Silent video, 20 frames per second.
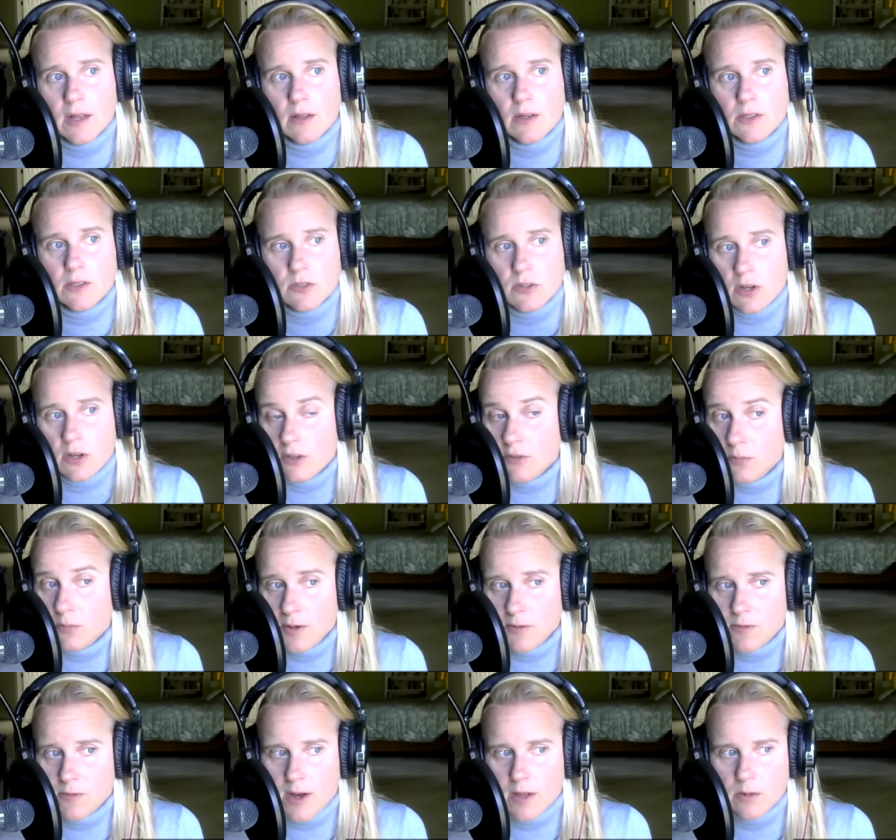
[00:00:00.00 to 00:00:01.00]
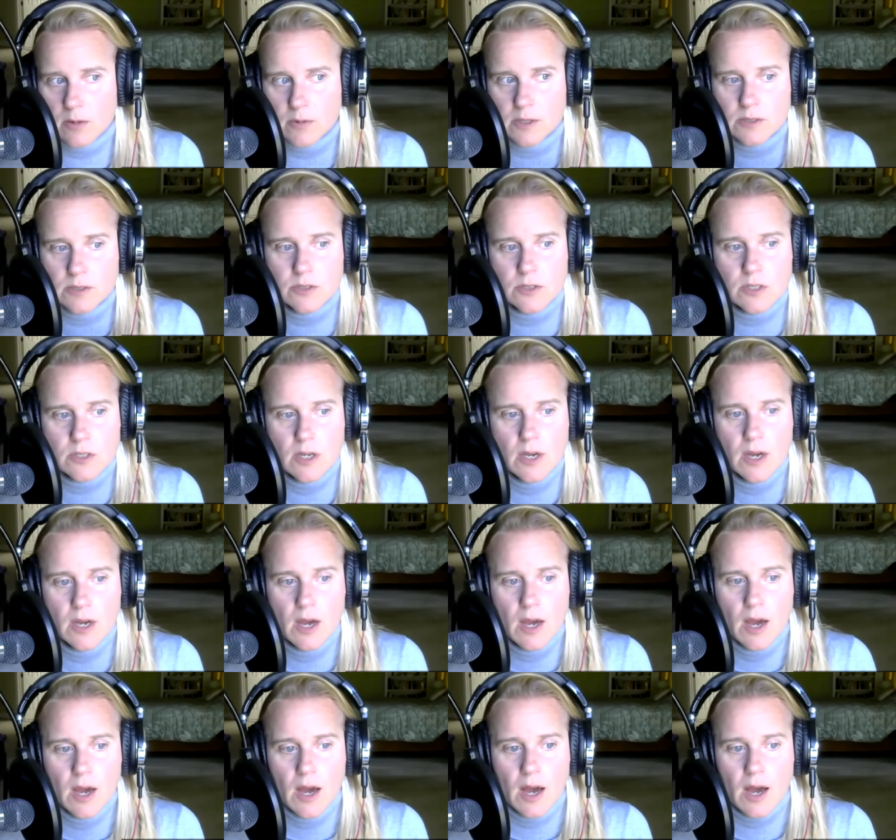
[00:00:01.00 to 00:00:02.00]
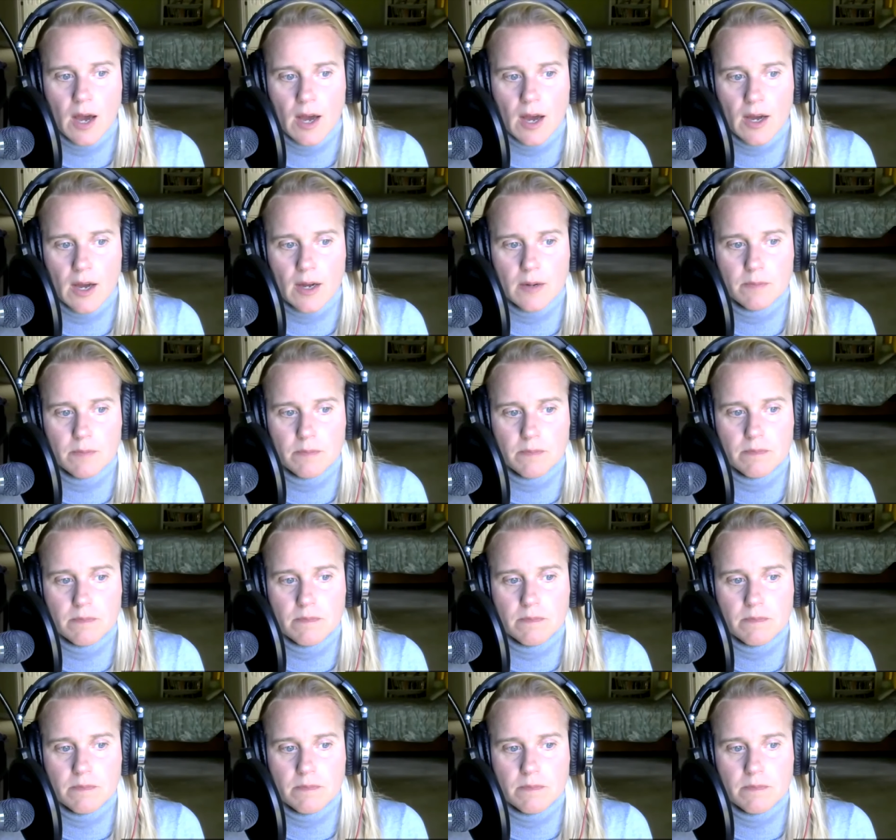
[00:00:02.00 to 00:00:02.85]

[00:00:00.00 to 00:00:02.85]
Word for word: lost all of my followers. Um,